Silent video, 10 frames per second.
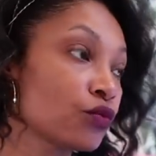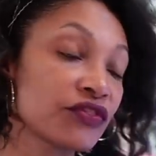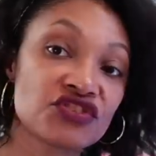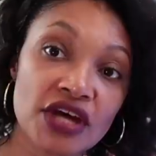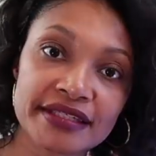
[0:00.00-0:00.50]

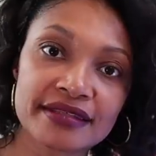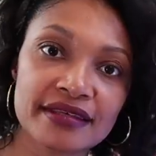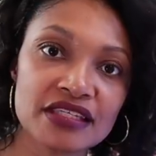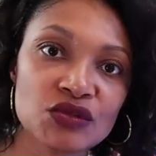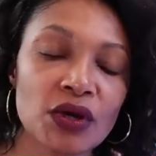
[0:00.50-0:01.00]
with just
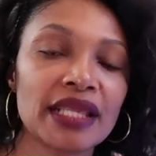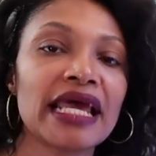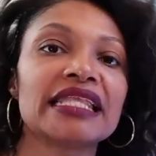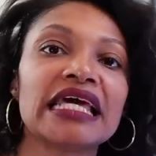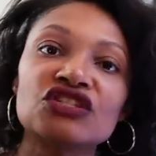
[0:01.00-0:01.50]
this one
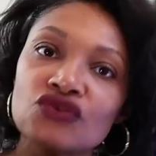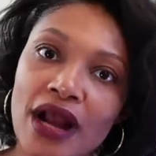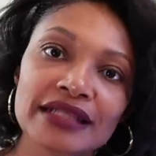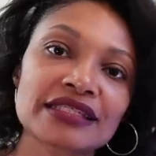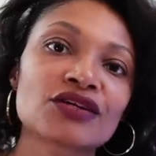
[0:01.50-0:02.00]
and then
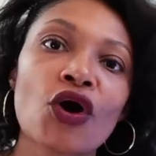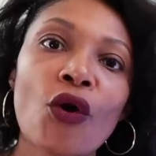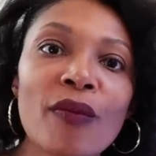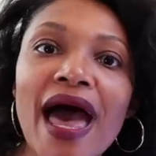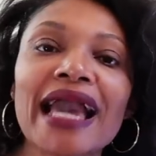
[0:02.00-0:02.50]
trying to
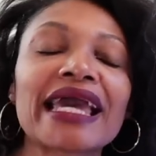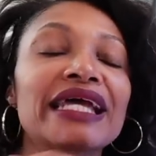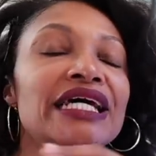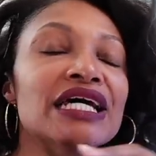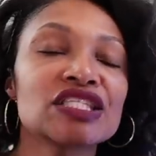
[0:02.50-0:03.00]
go back
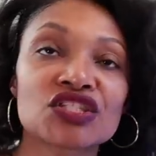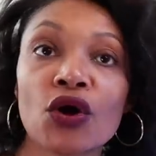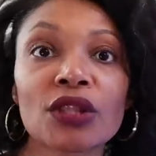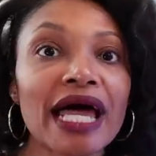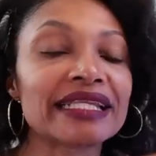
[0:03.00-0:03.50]
and
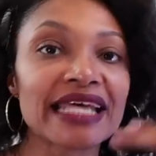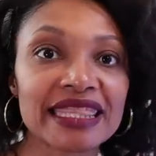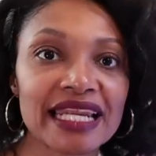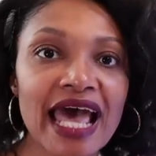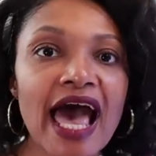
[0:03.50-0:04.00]
sew like
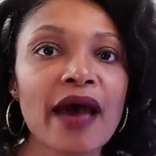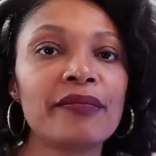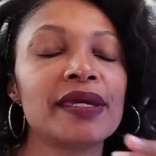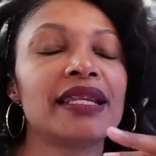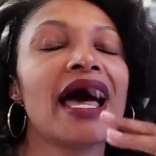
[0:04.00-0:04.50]
nothing
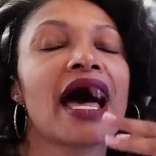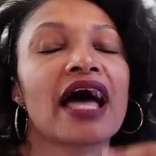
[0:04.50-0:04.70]
happened,